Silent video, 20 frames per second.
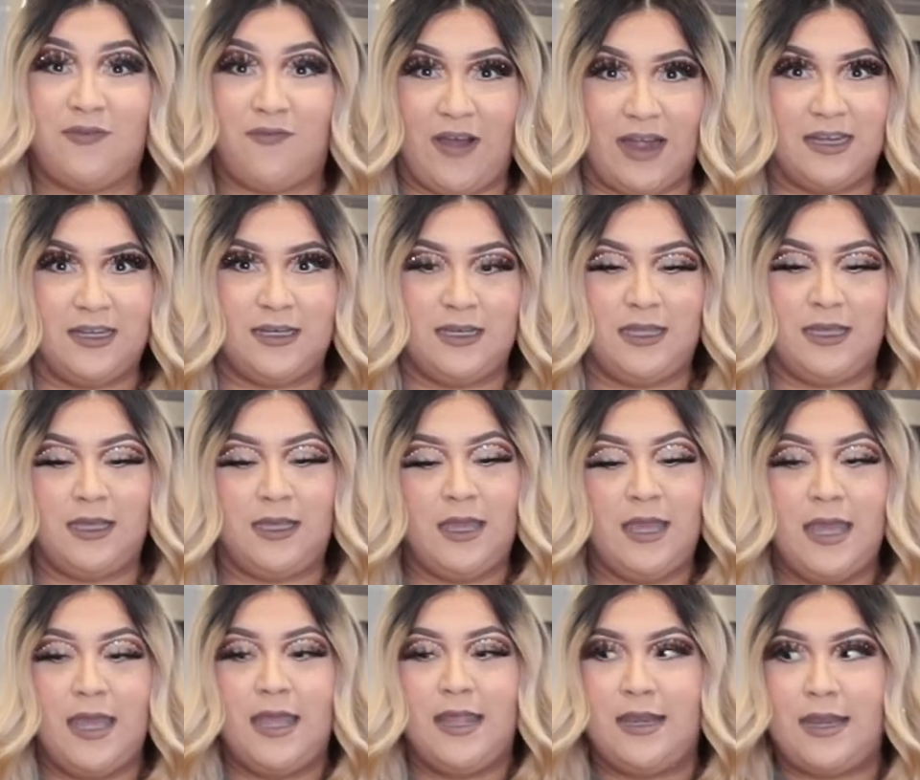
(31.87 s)
Finally,
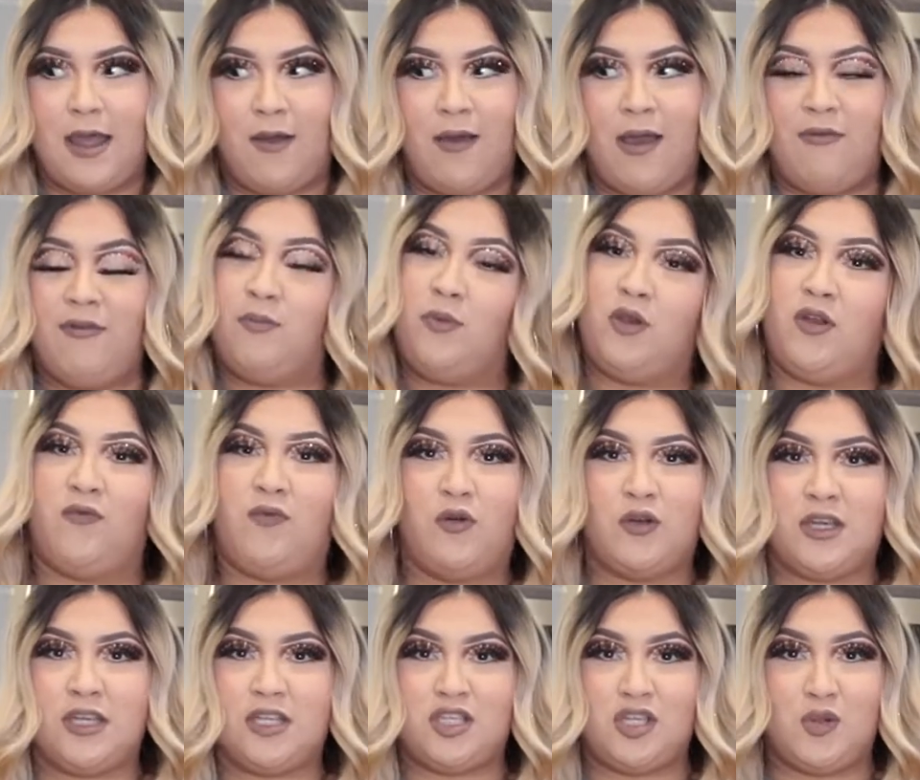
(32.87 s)
now I have a beautiful
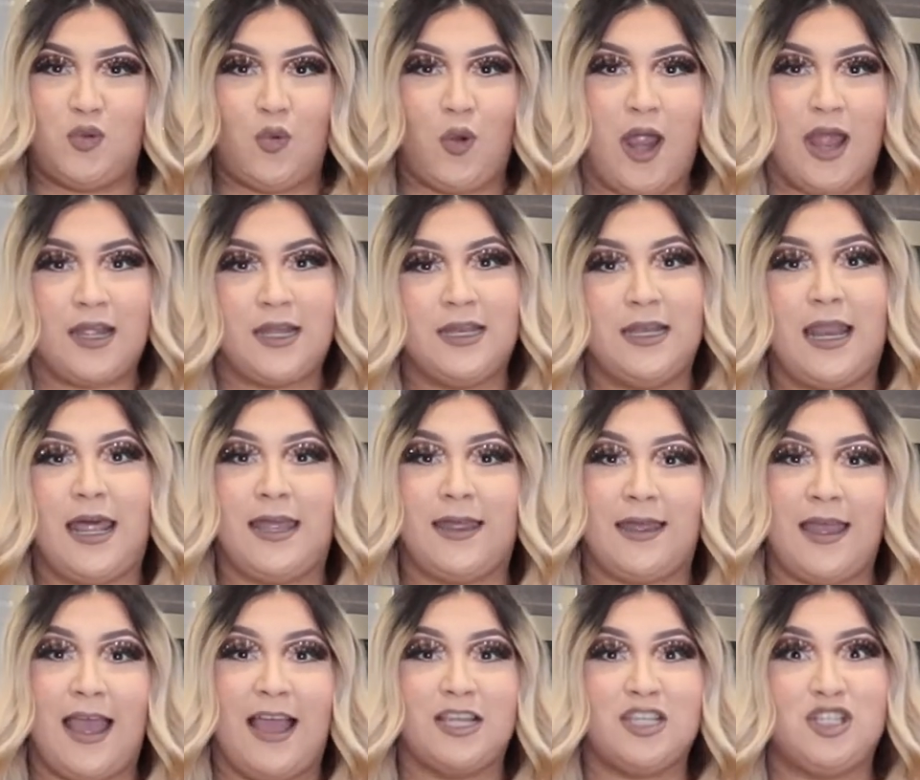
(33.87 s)
kitchen where I could
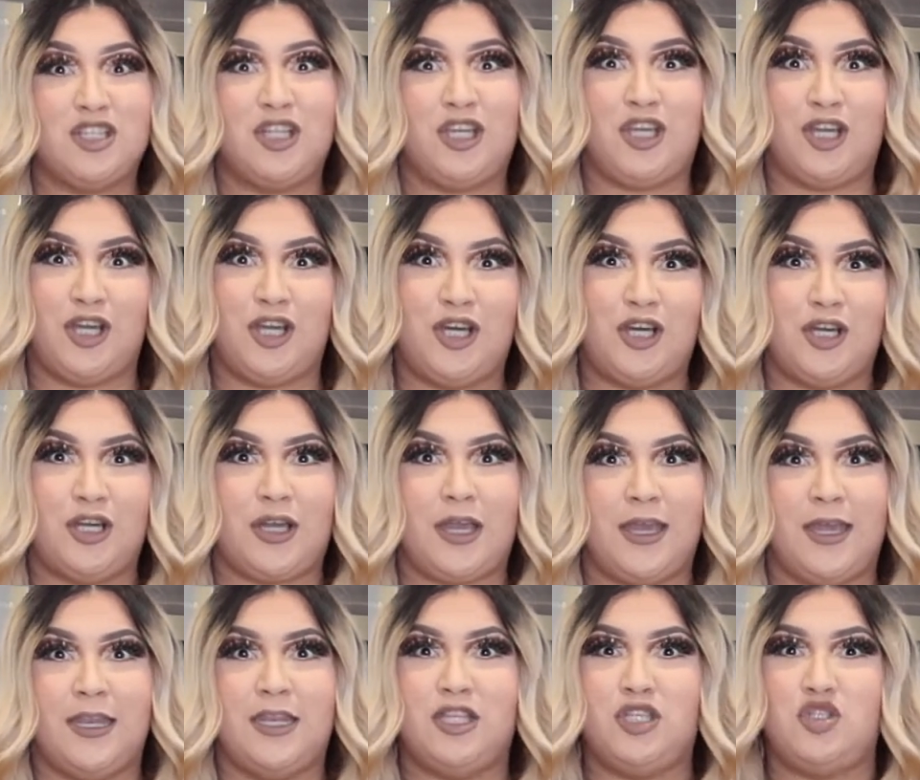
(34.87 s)
like actually
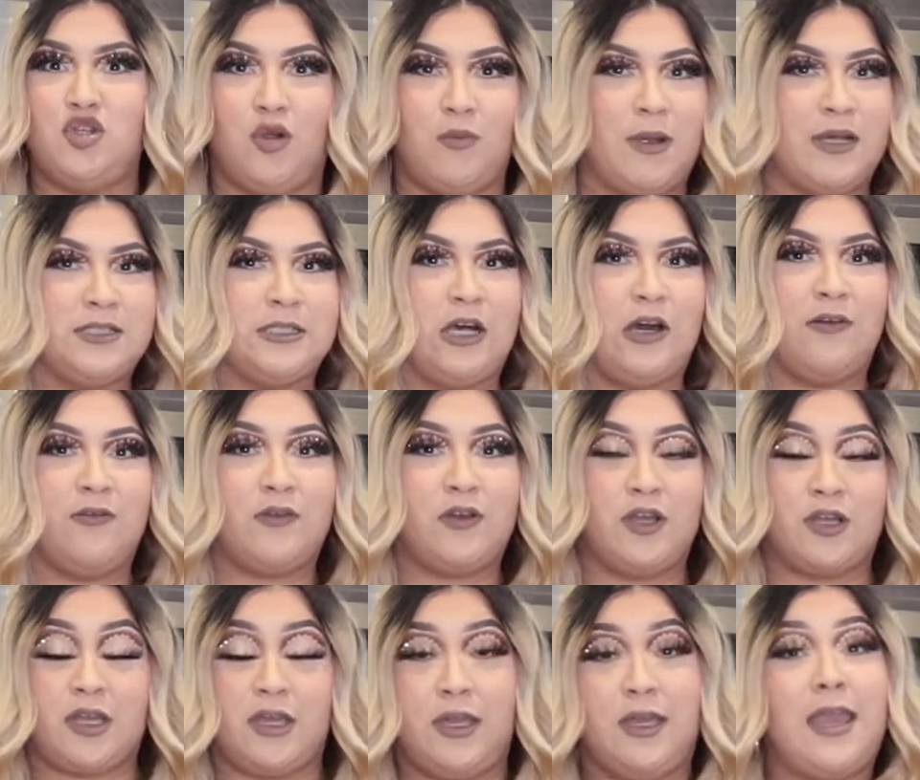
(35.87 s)
cook and enjoy myself
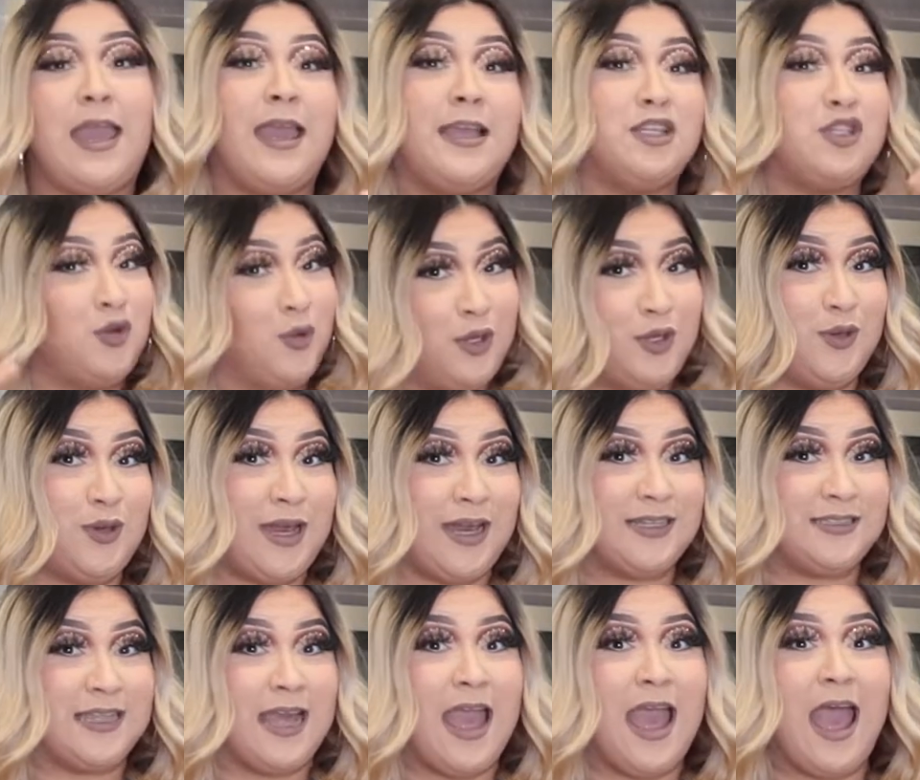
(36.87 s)
cooking and showing you
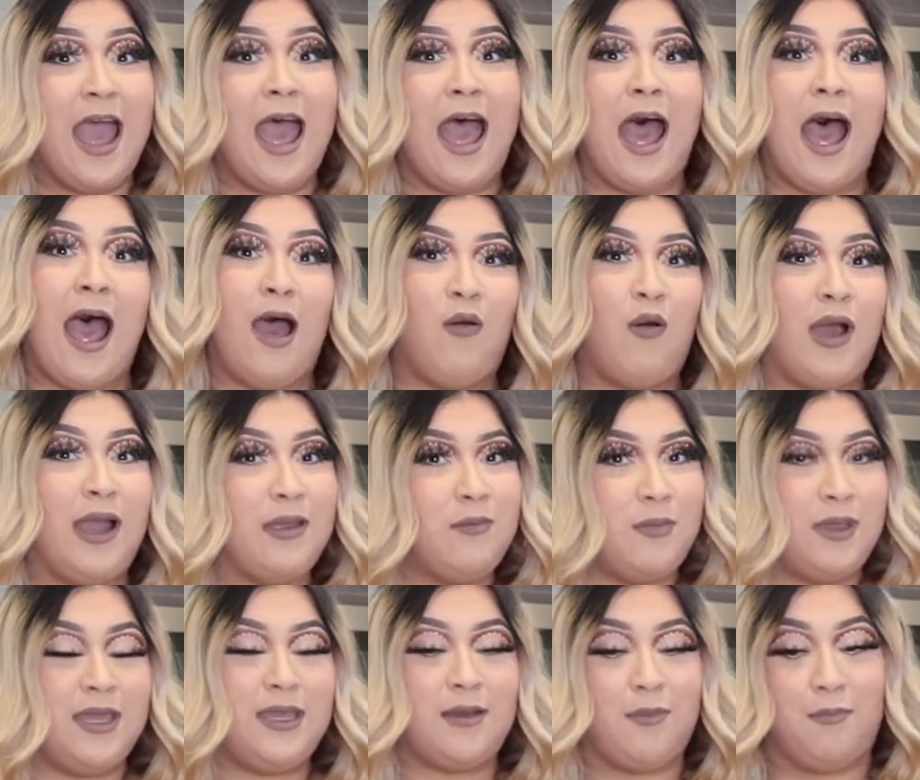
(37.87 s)
guys how I
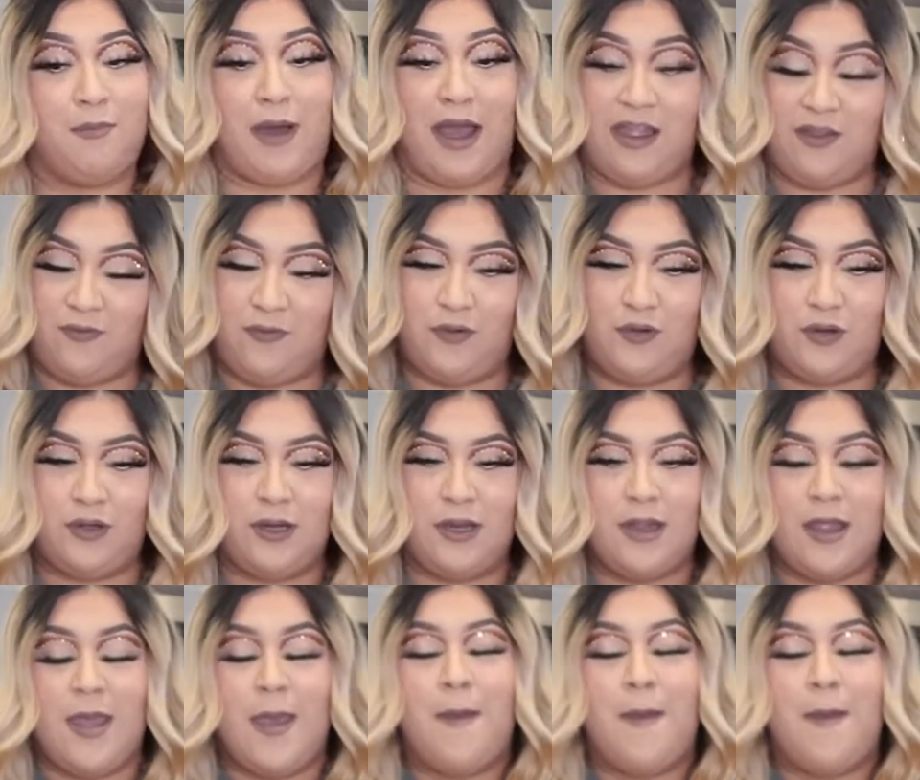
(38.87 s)
make my food.